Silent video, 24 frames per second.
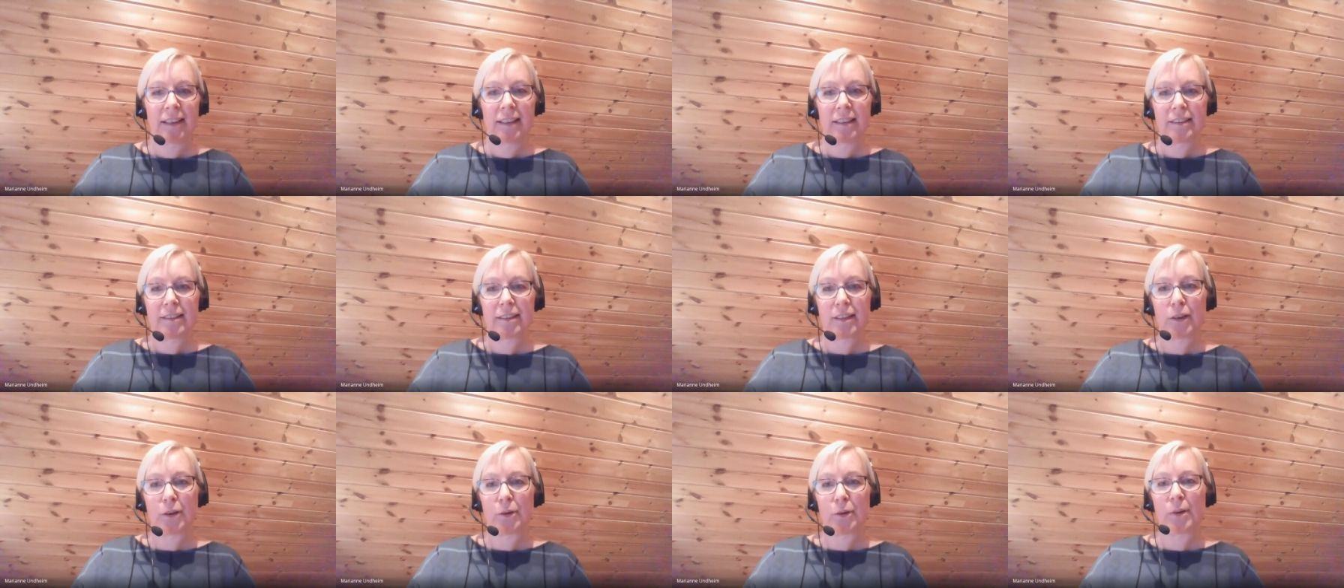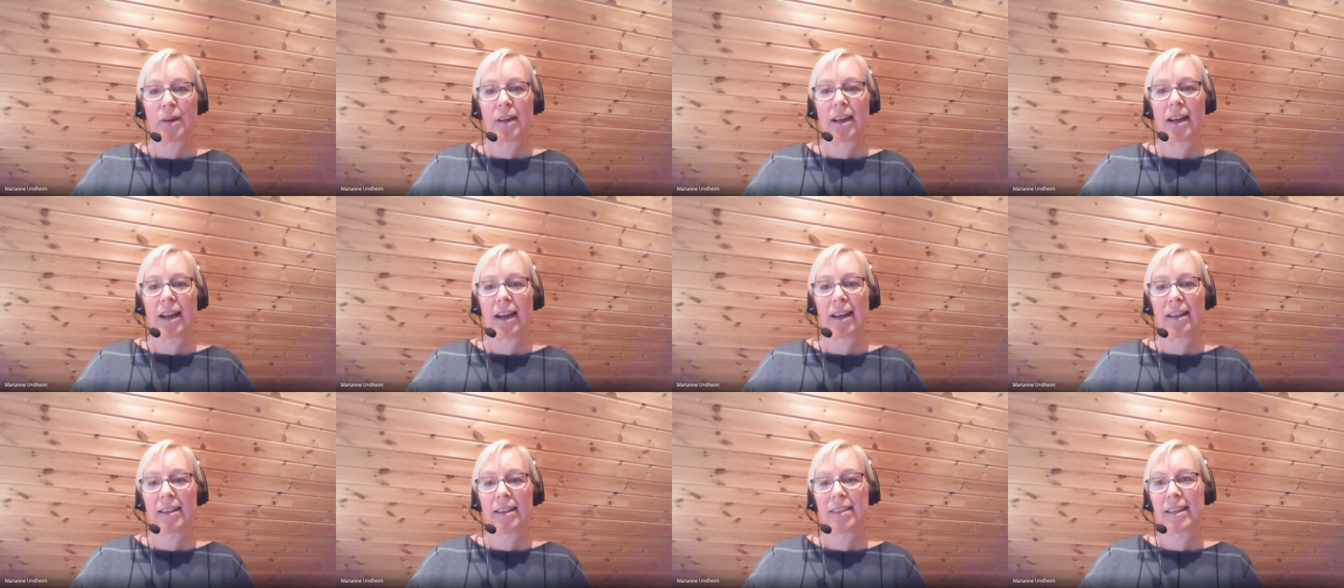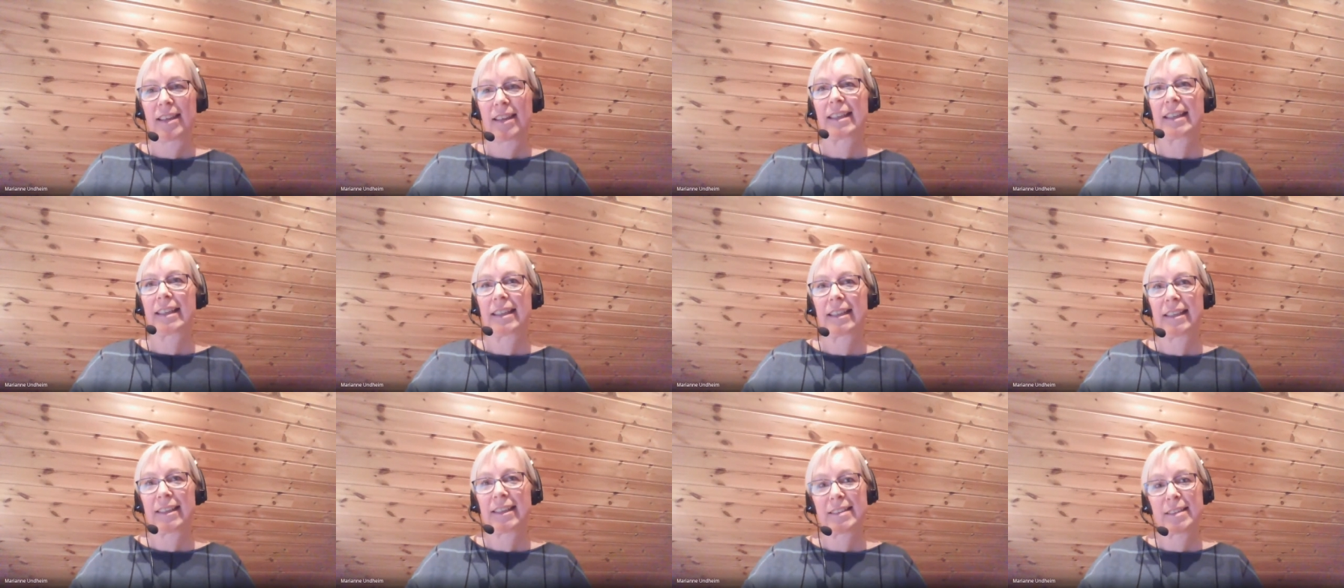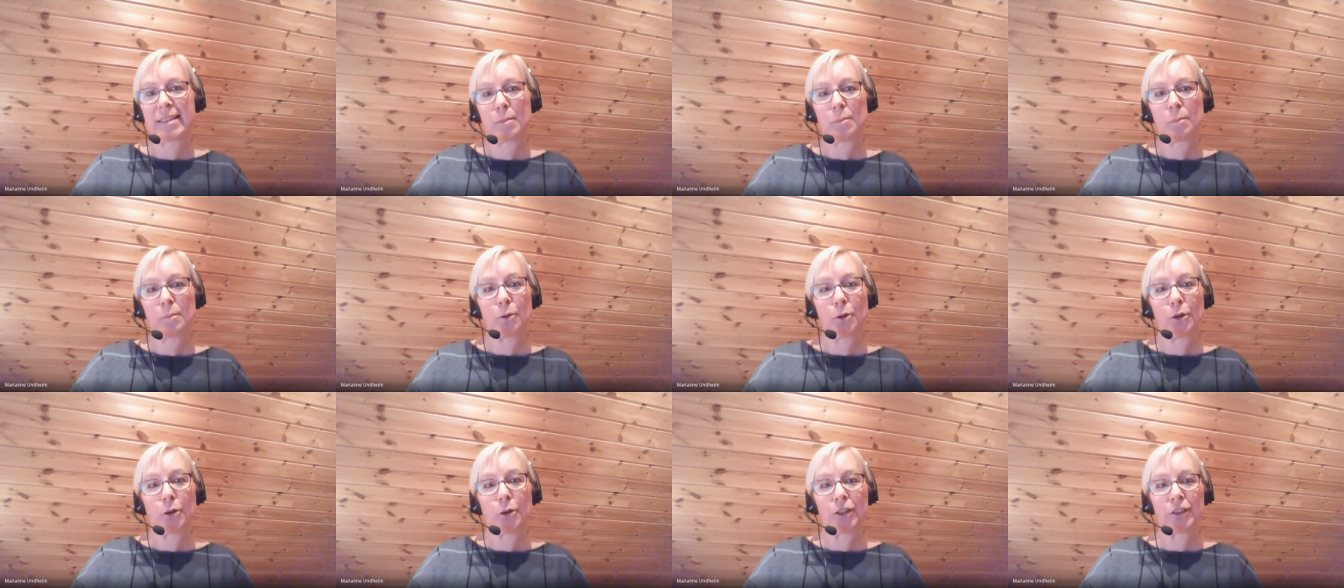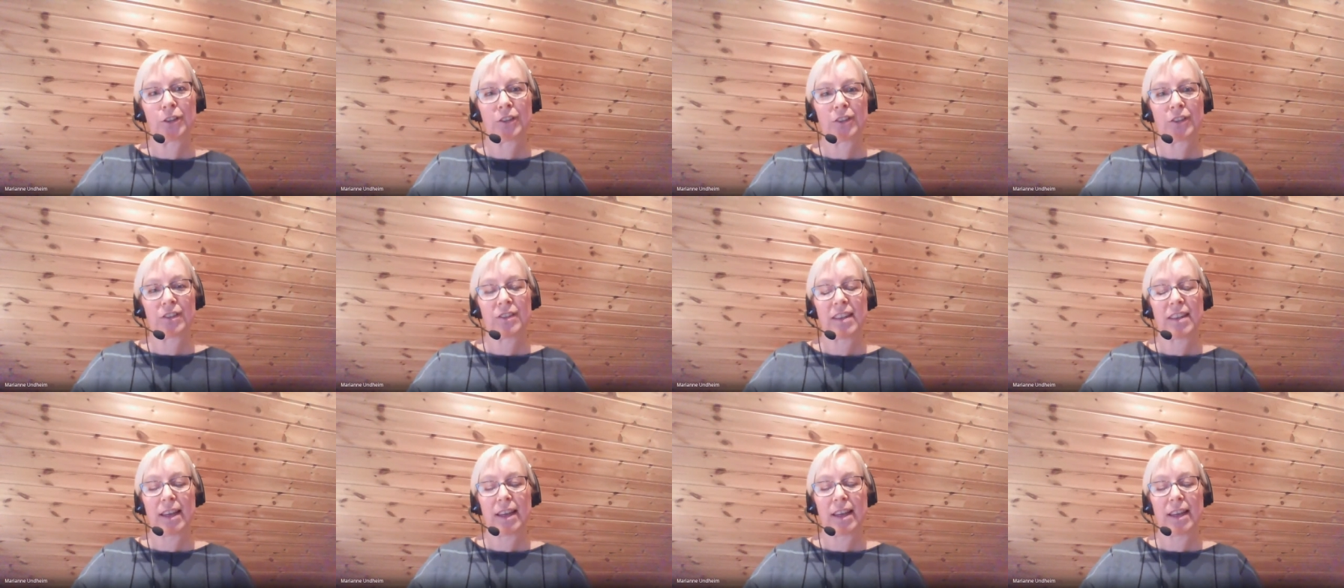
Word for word: So I think it is important that